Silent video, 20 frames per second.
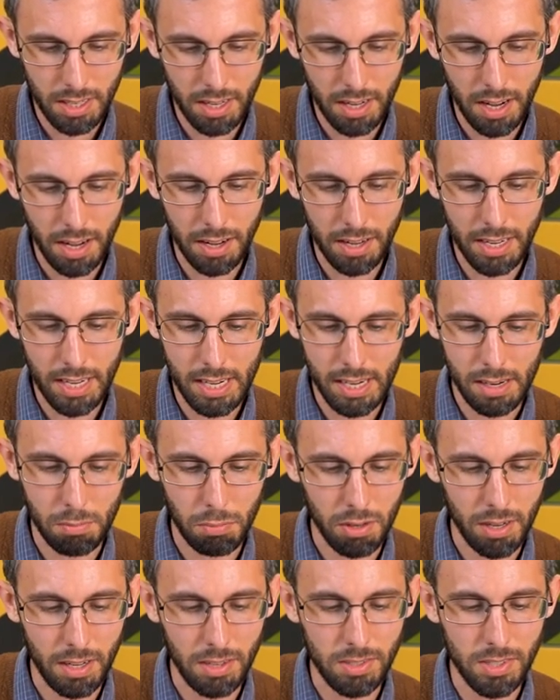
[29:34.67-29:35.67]
I can't
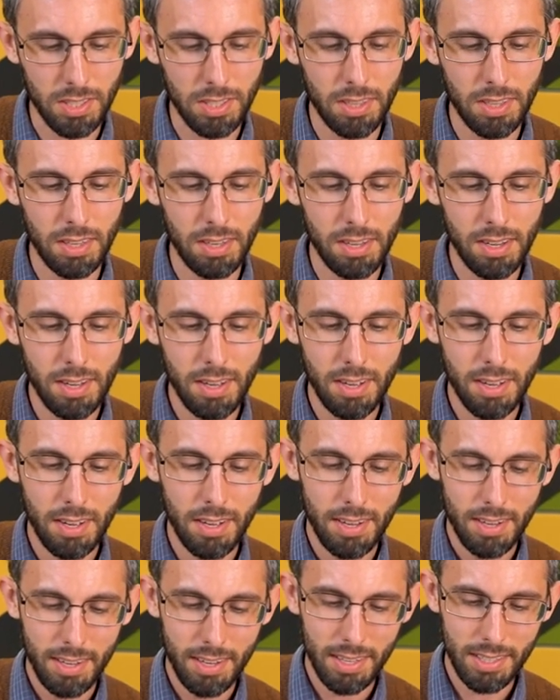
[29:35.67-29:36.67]
pronounce...
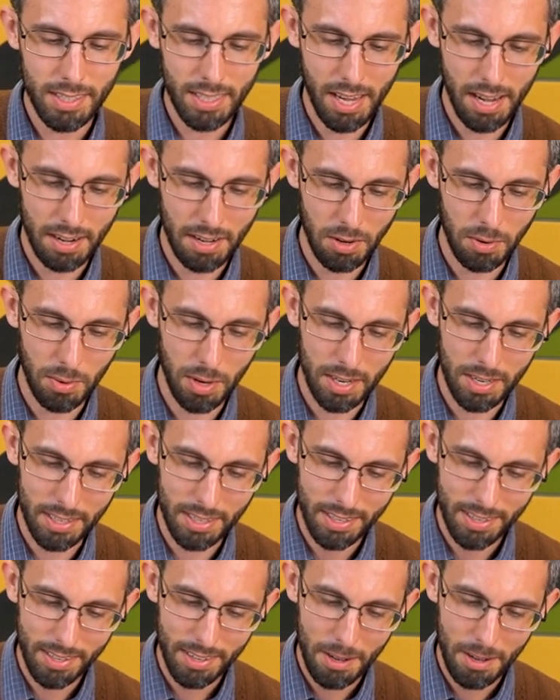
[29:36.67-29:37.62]
It's that new one.